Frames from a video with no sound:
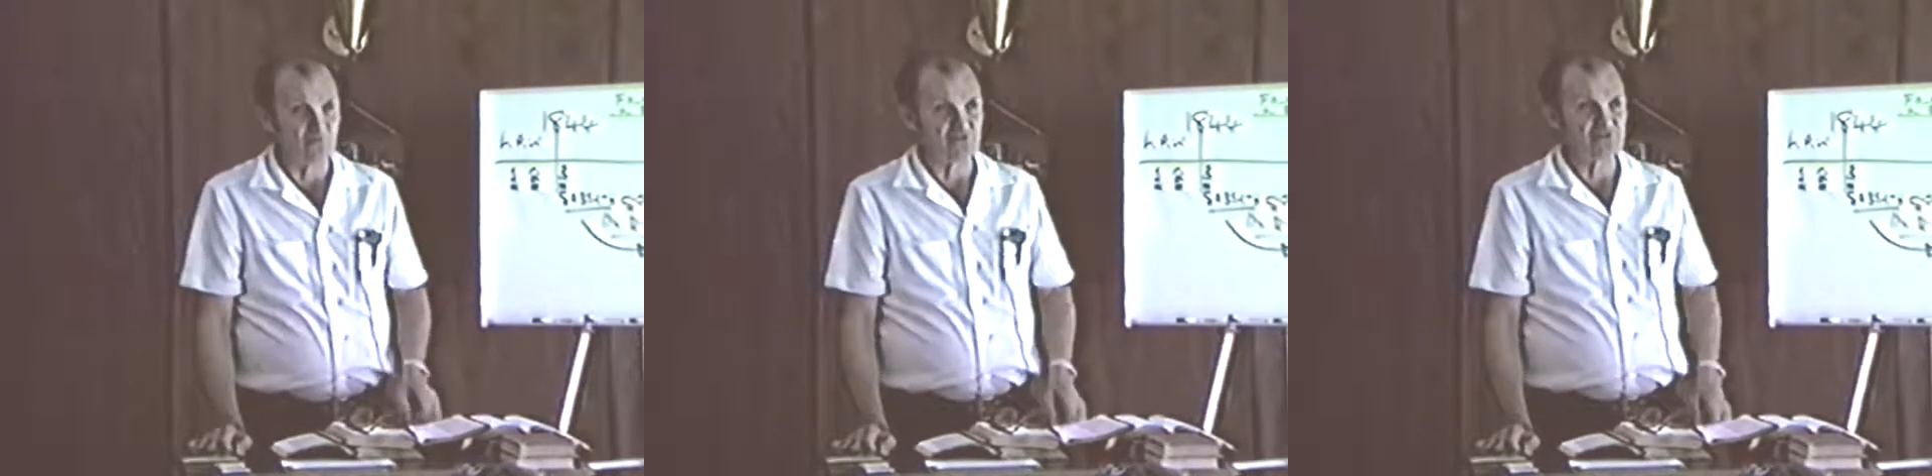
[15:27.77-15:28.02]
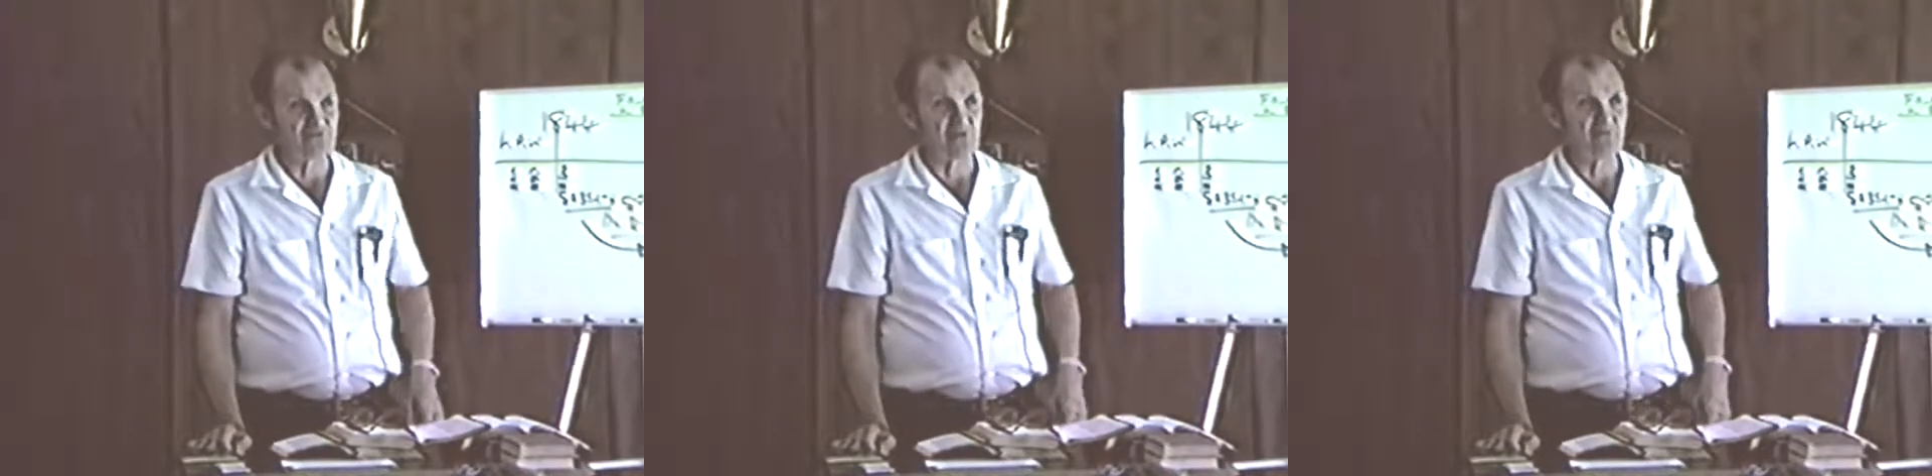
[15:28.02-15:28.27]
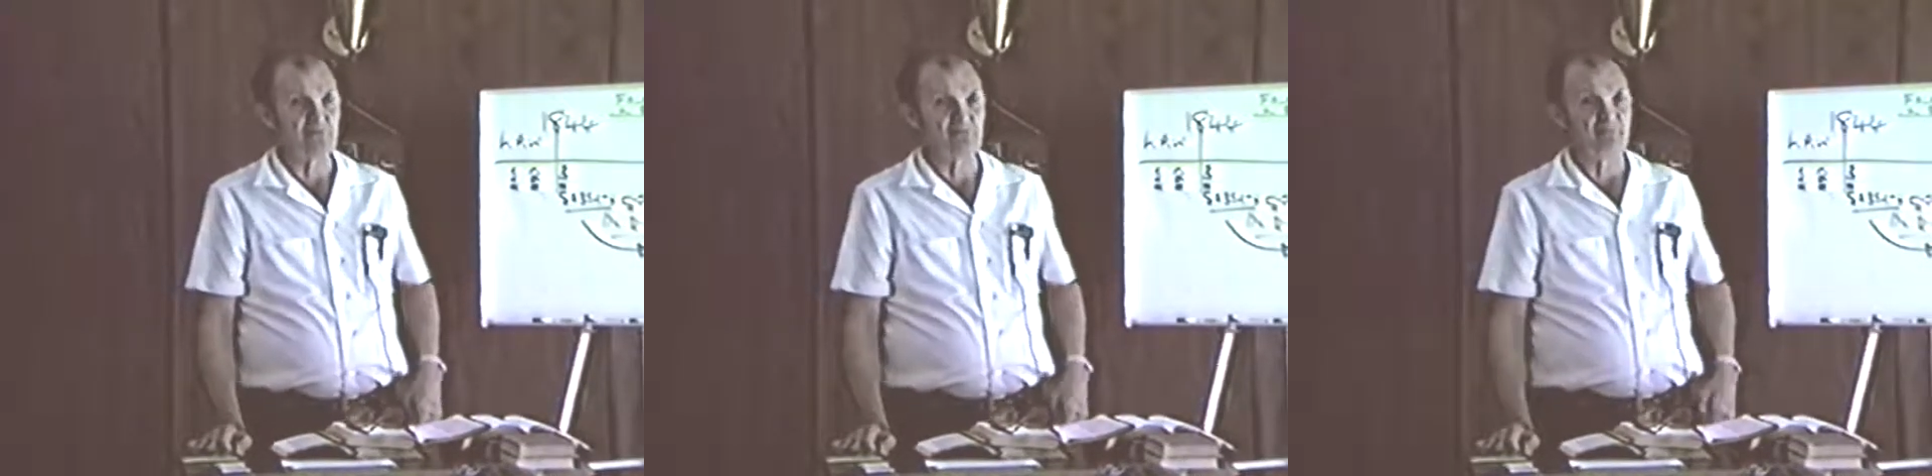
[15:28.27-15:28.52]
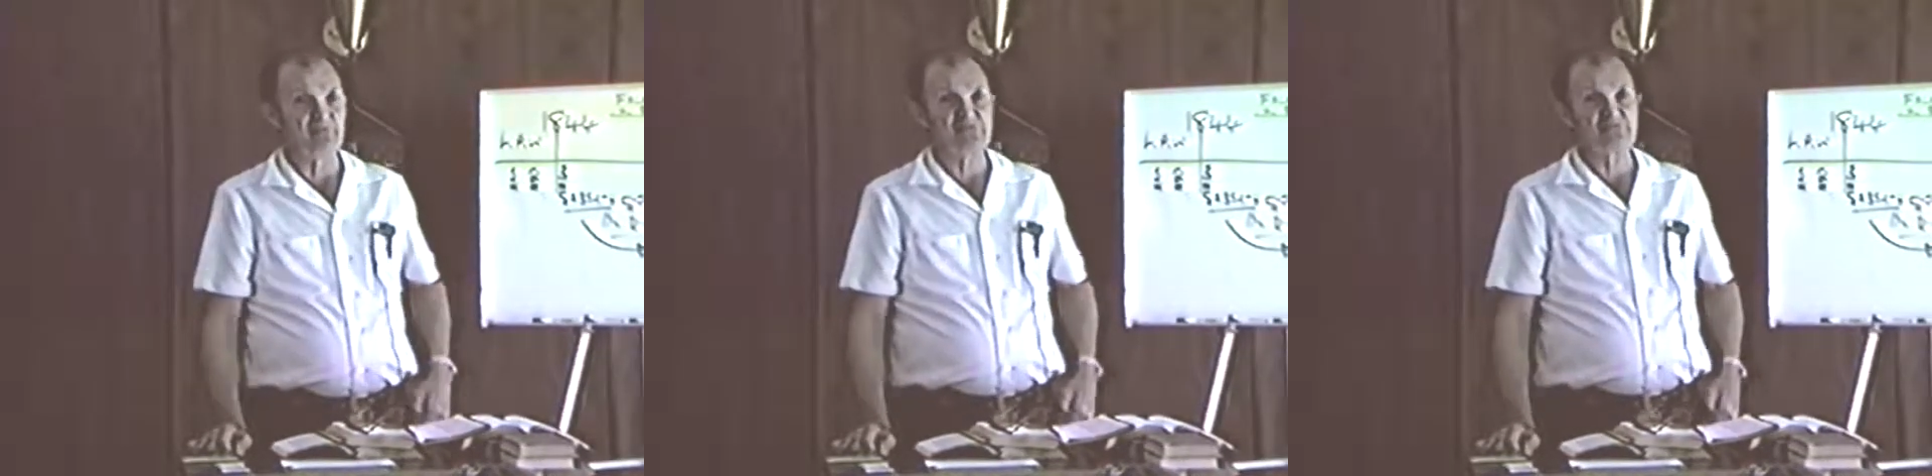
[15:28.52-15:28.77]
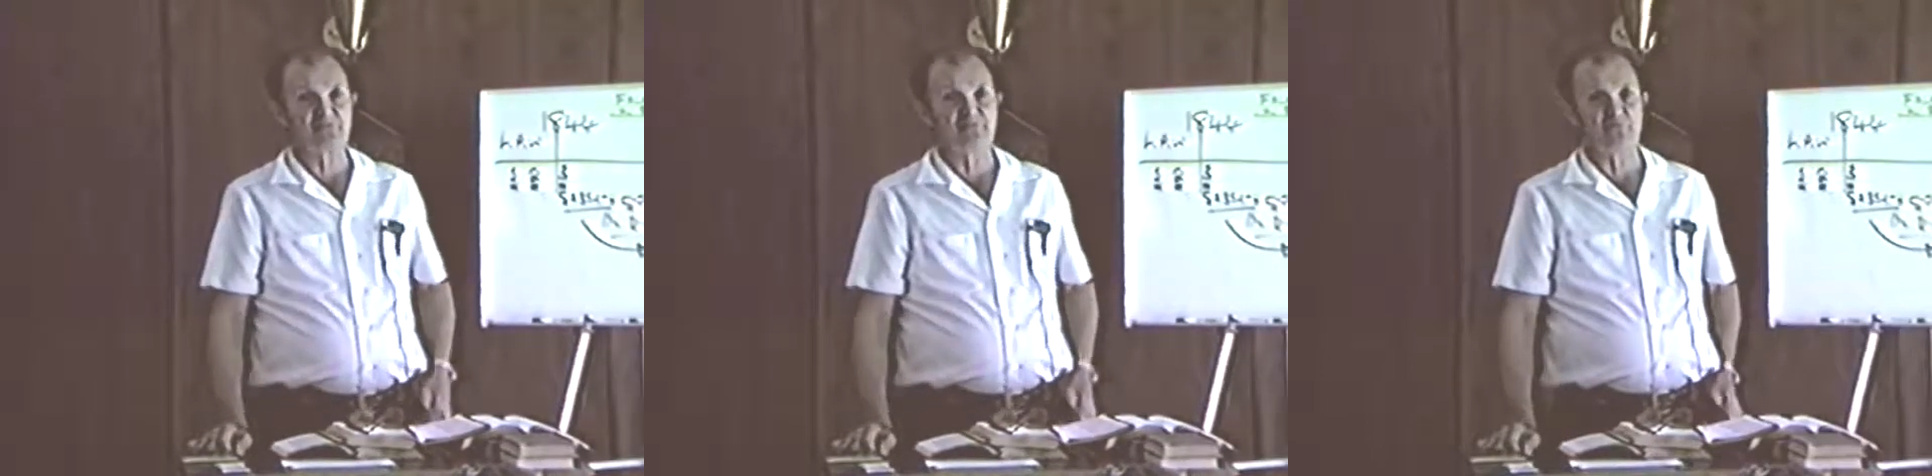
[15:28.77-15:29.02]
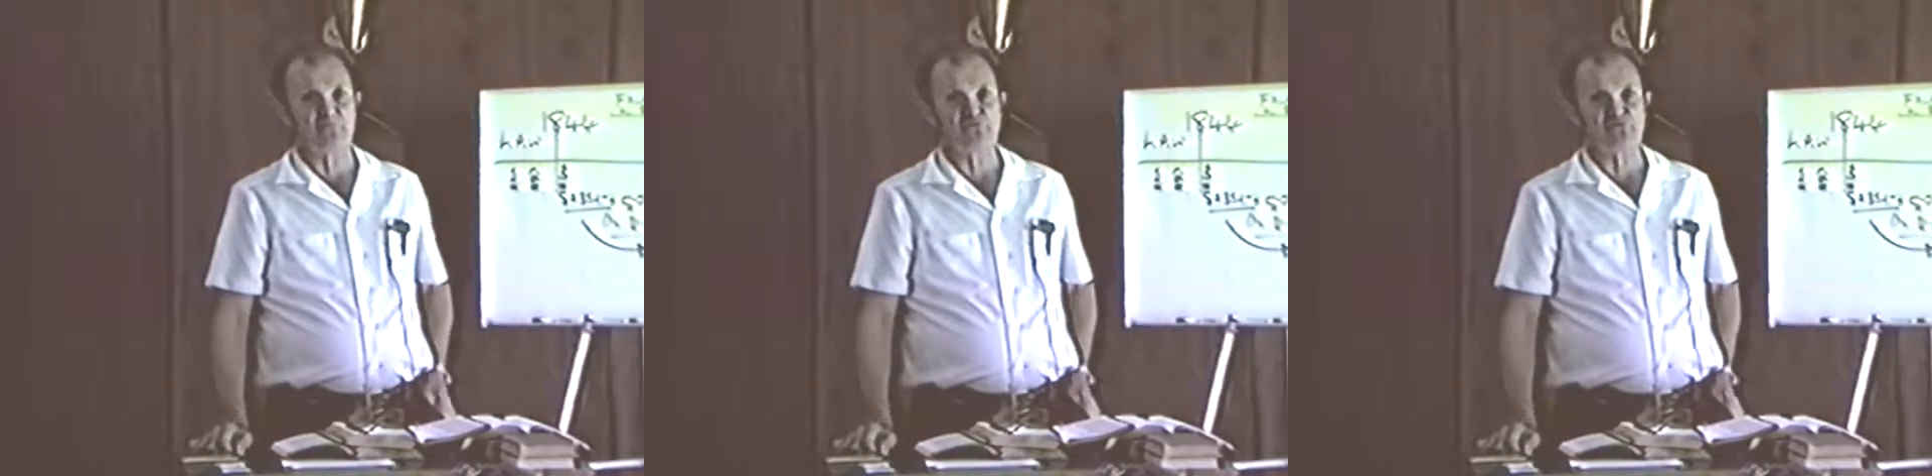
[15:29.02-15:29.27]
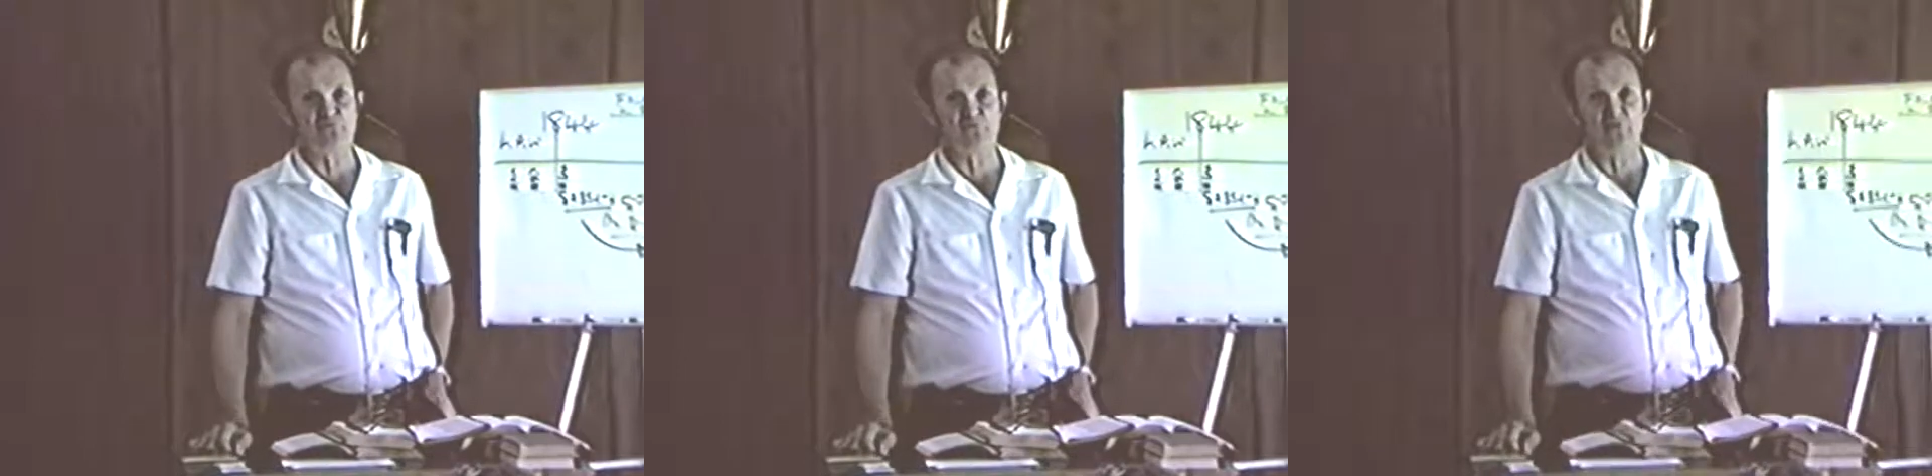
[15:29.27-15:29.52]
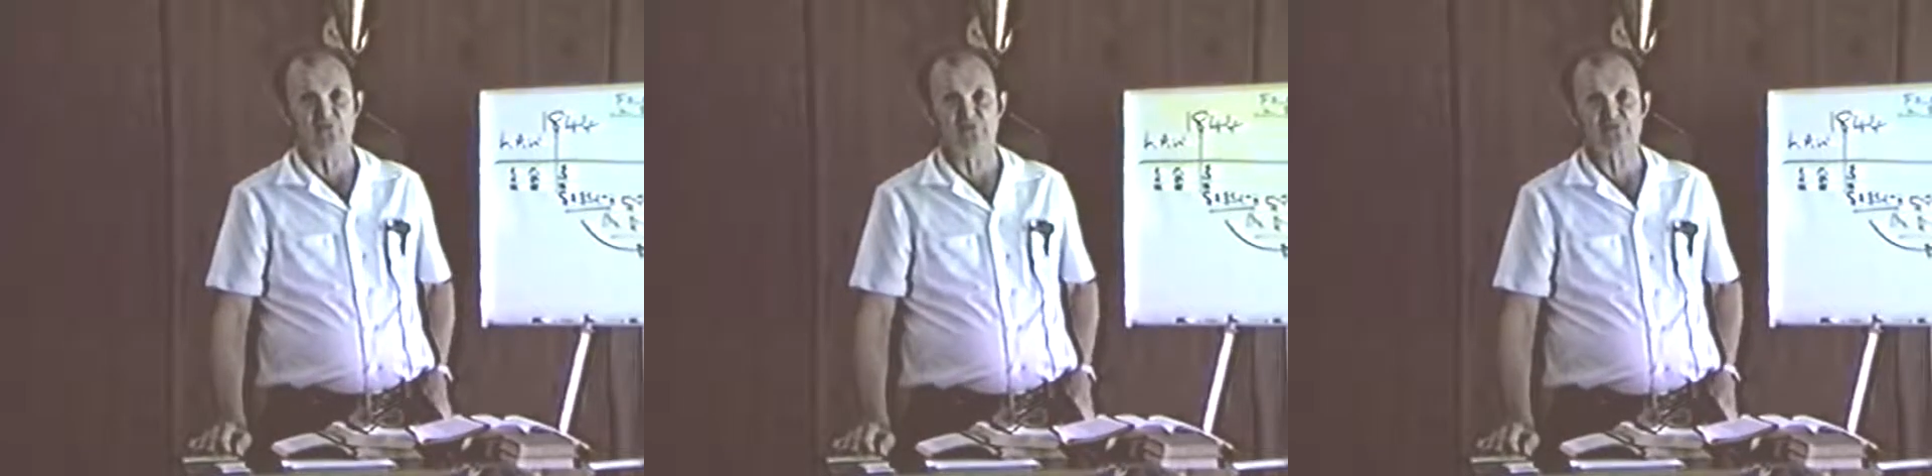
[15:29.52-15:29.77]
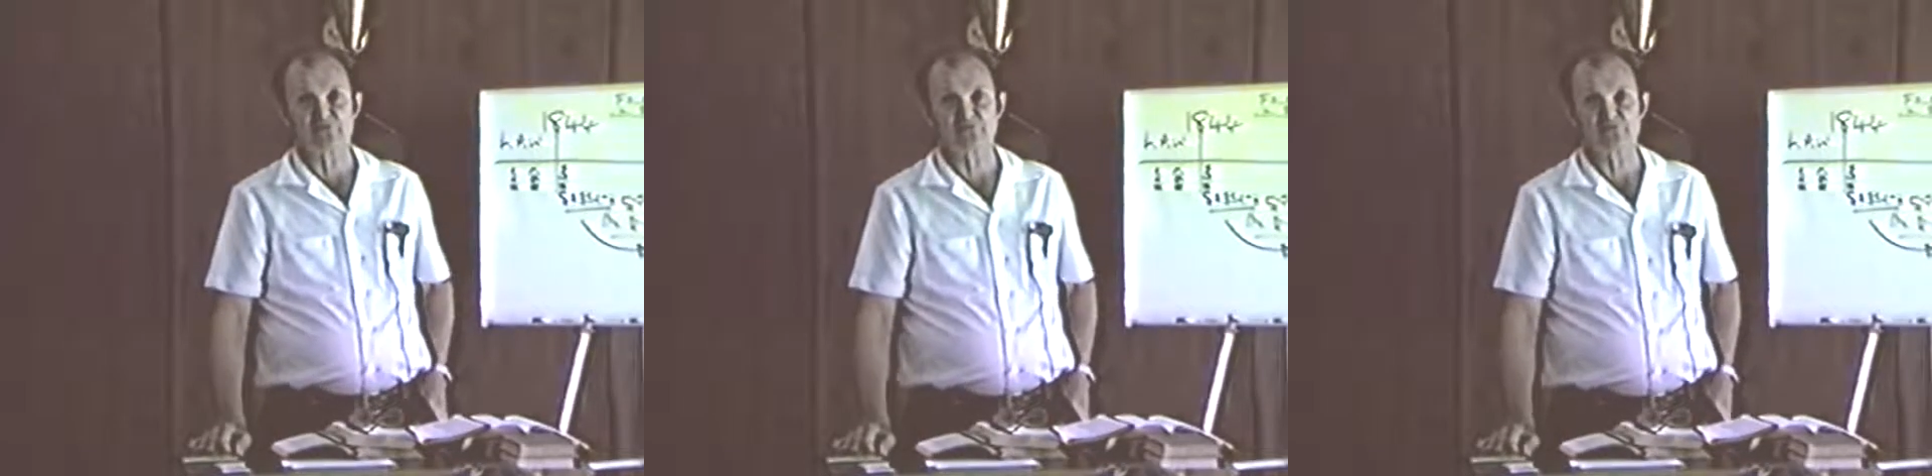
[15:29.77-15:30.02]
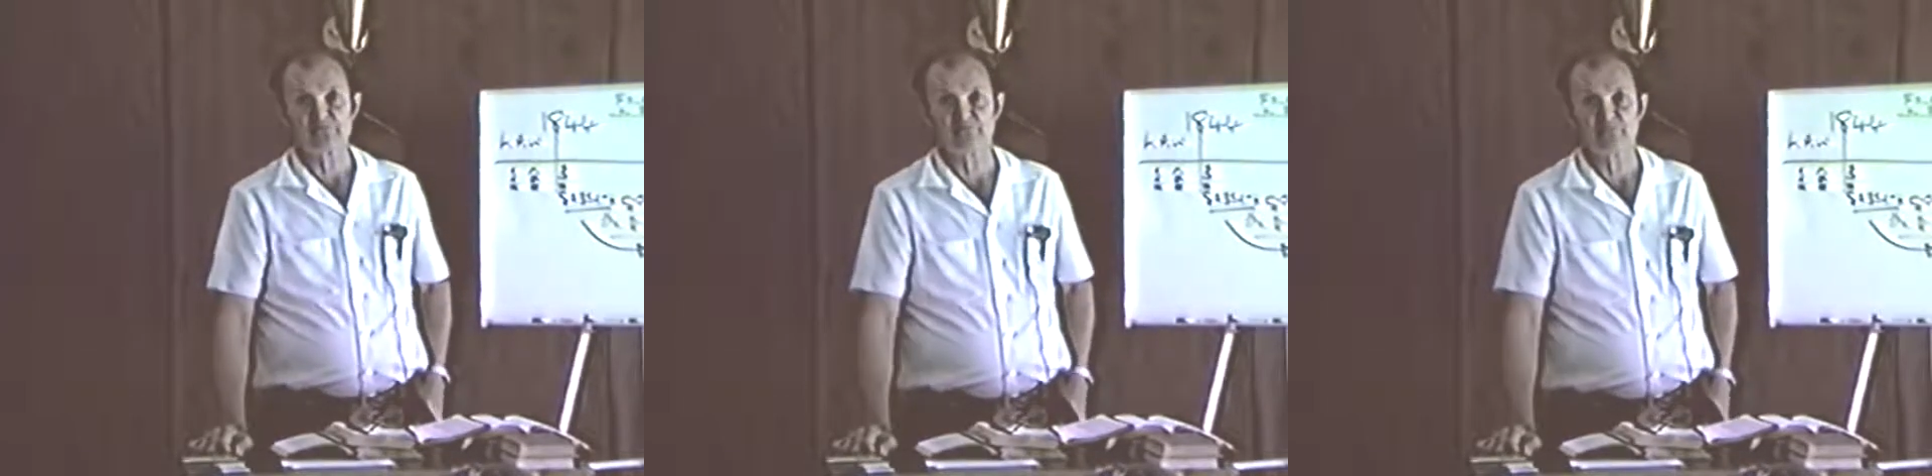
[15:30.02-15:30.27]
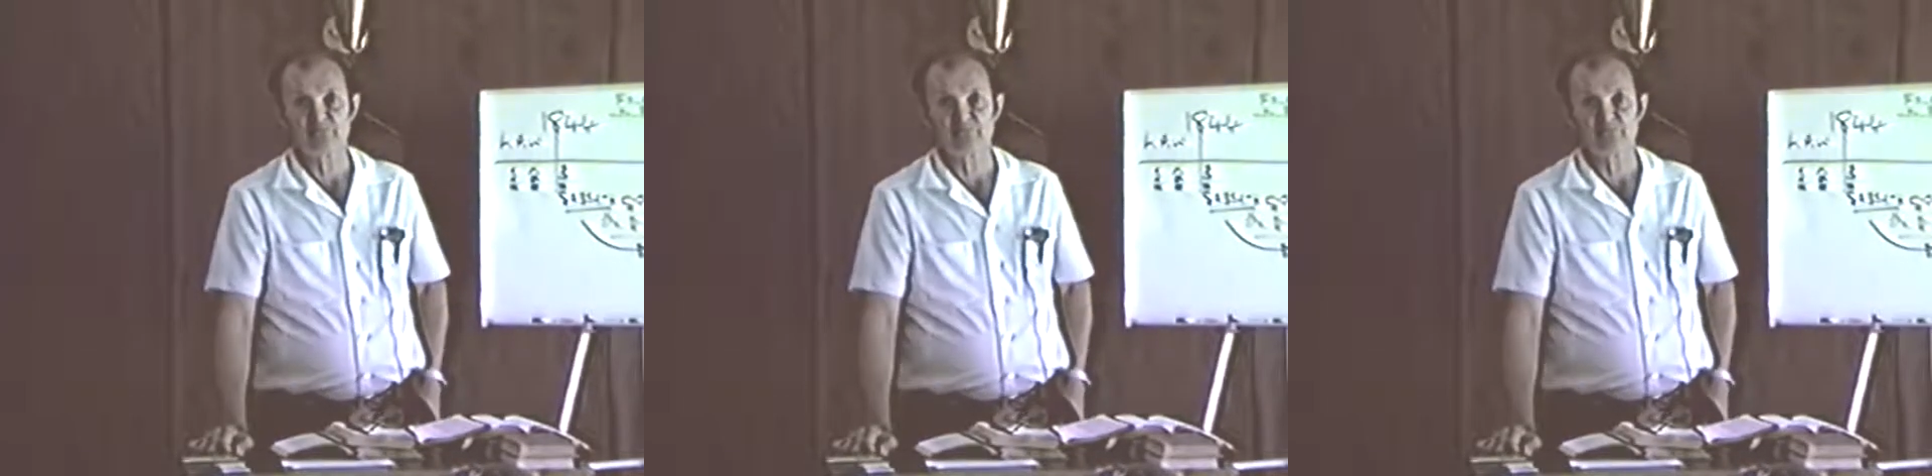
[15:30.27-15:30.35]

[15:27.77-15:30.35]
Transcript: what is the name of the beast upon which she rides?